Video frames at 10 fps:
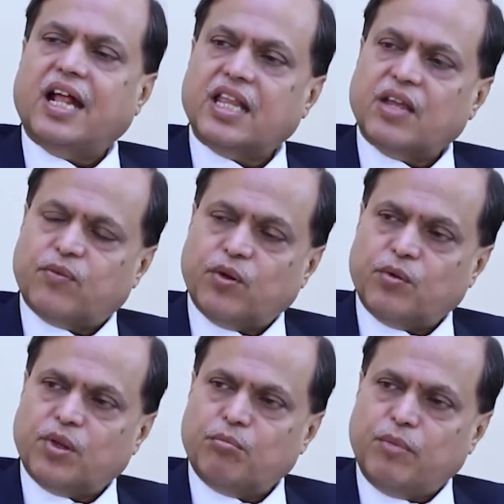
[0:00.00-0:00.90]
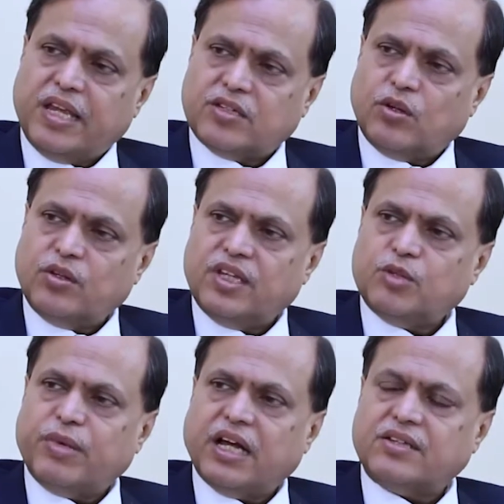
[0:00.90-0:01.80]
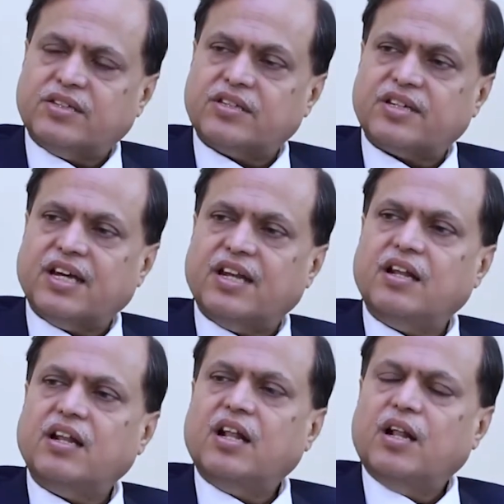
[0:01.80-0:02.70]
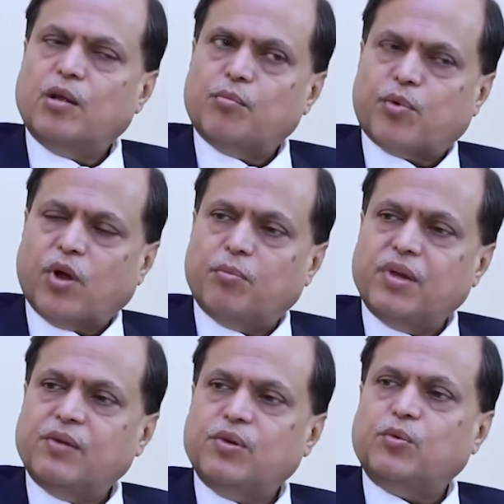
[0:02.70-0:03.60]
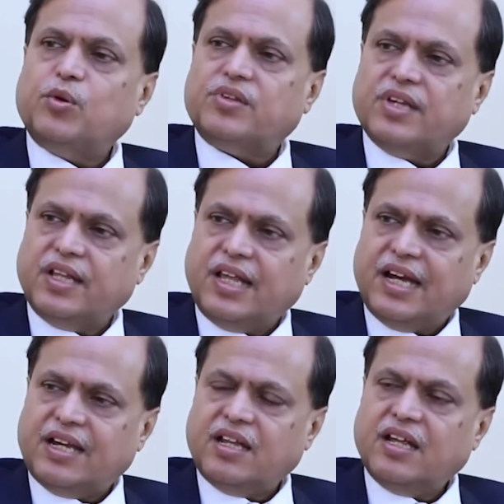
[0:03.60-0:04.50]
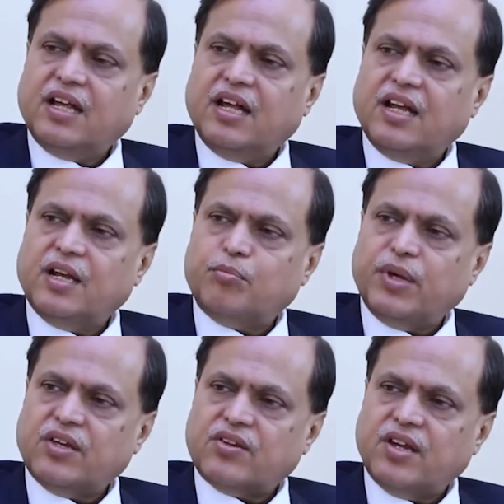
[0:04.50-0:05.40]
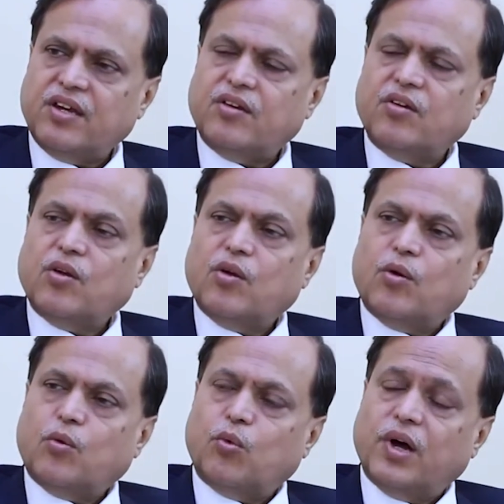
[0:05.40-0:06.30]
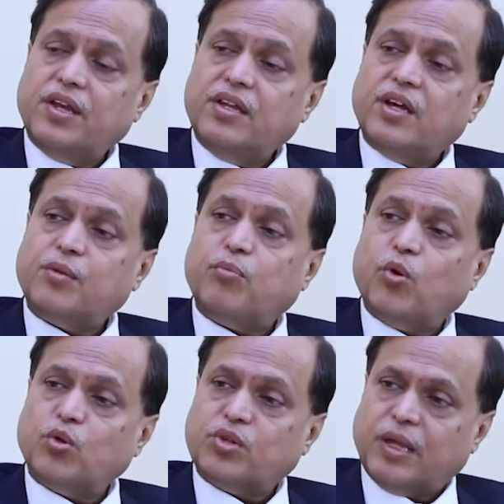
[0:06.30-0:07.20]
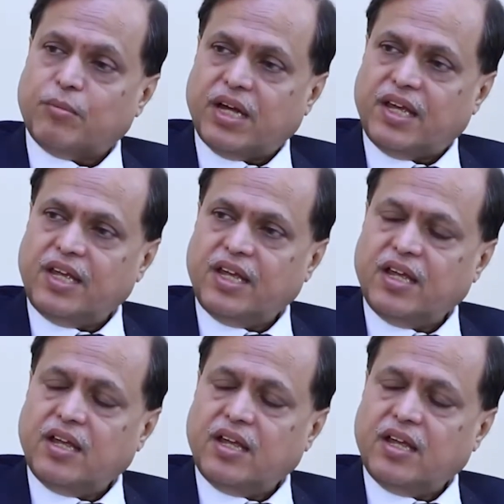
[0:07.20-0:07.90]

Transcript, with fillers: And therefore, based on this PEGASUS trial, probably we would say that in a patient one year post-M I,